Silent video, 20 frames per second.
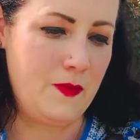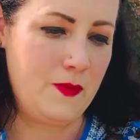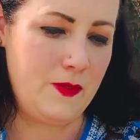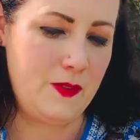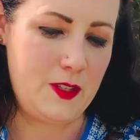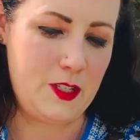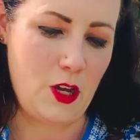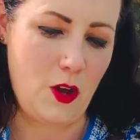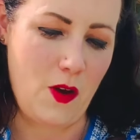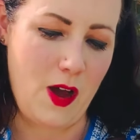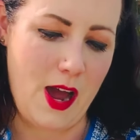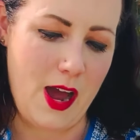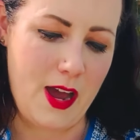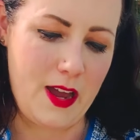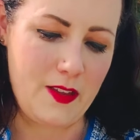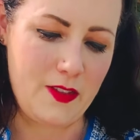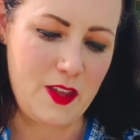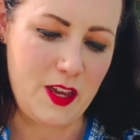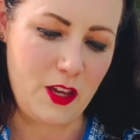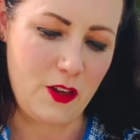So
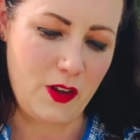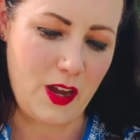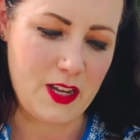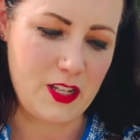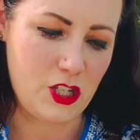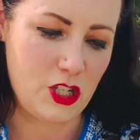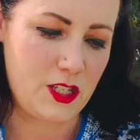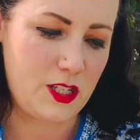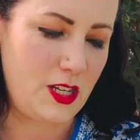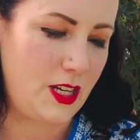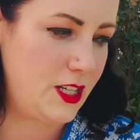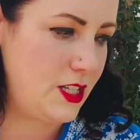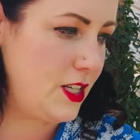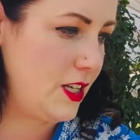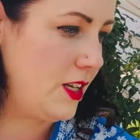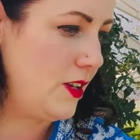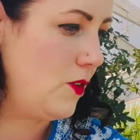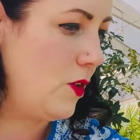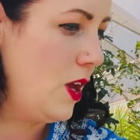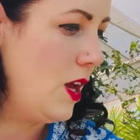I think you guys just need
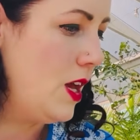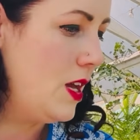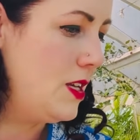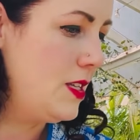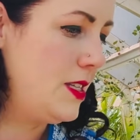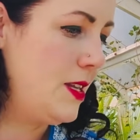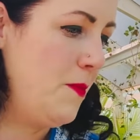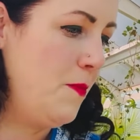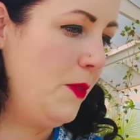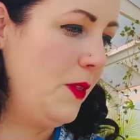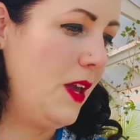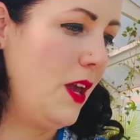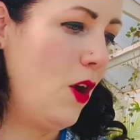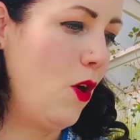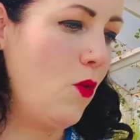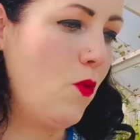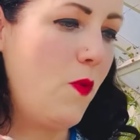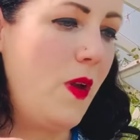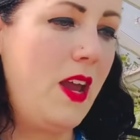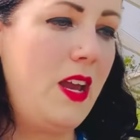to simply
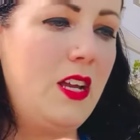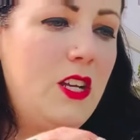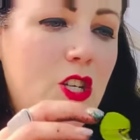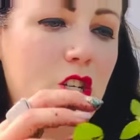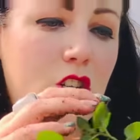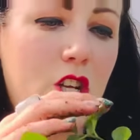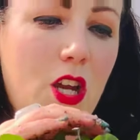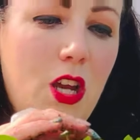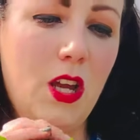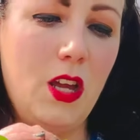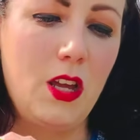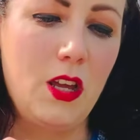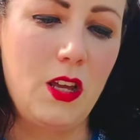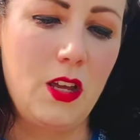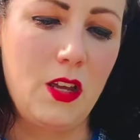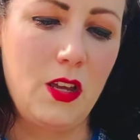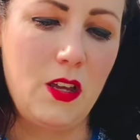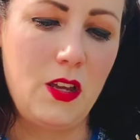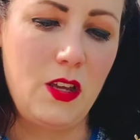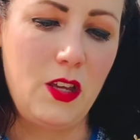arrange
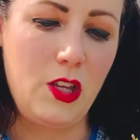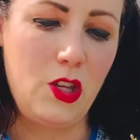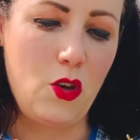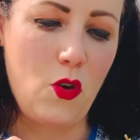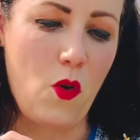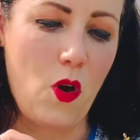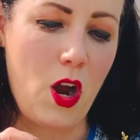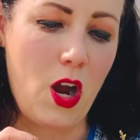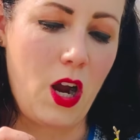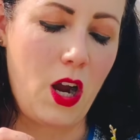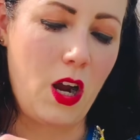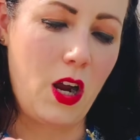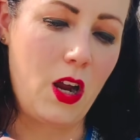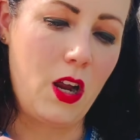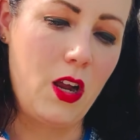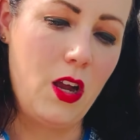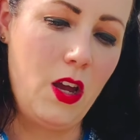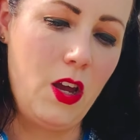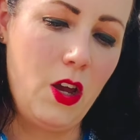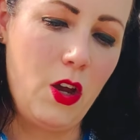your
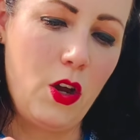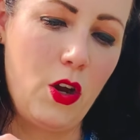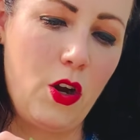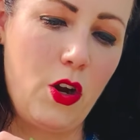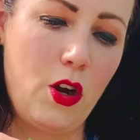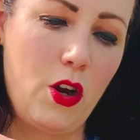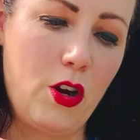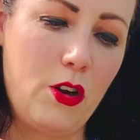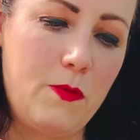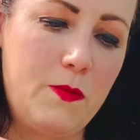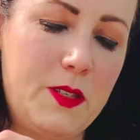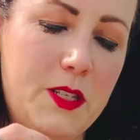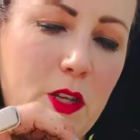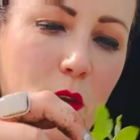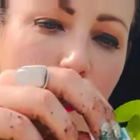herbs.